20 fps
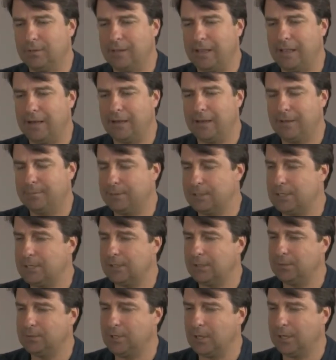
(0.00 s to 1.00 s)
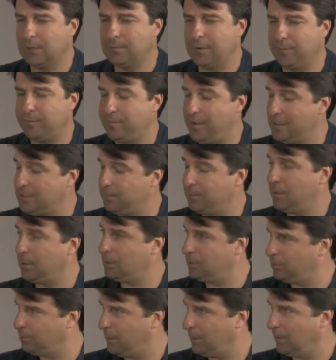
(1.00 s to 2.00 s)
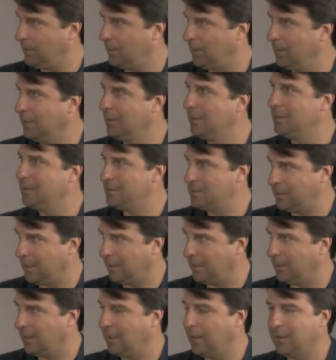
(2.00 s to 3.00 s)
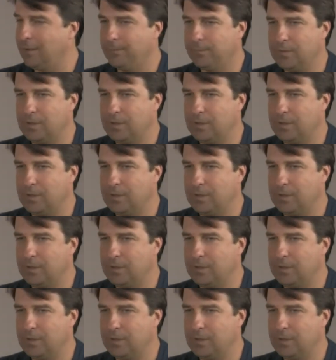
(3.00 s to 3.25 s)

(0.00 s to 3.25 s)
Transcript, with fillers: and in particular, we're talking about Facebook, Twitter, Zynga, mm-hmm.